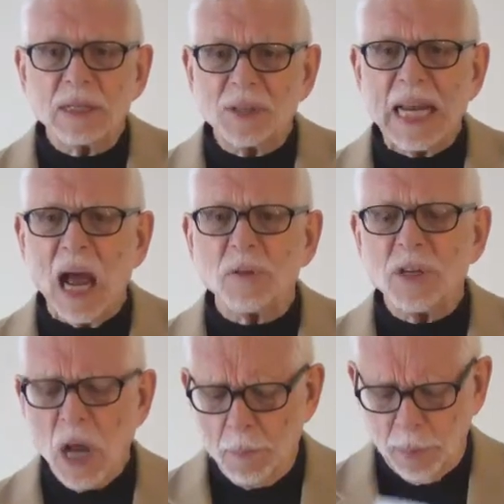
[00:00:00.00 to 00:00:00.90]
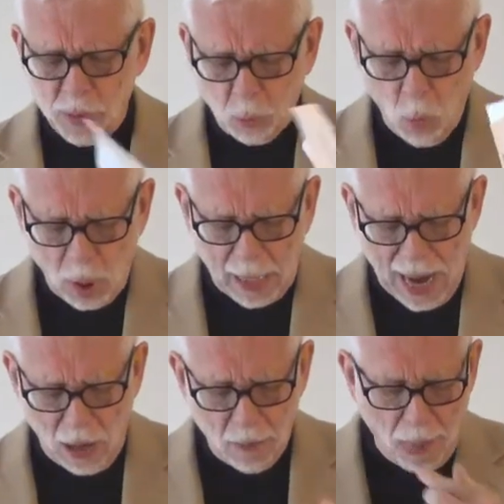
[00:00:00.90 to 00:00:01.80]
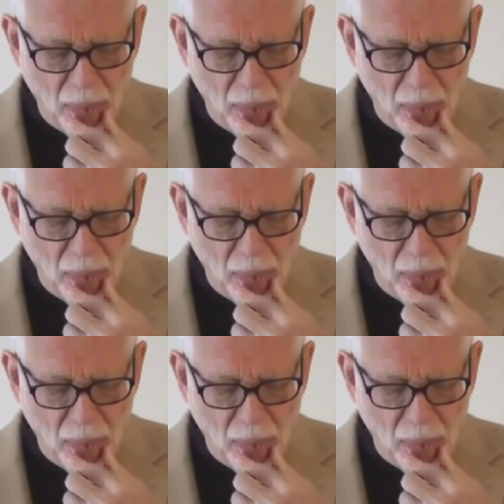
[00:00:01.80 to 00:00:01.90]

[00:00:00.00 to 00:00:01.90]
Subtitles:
see how the numbers work out.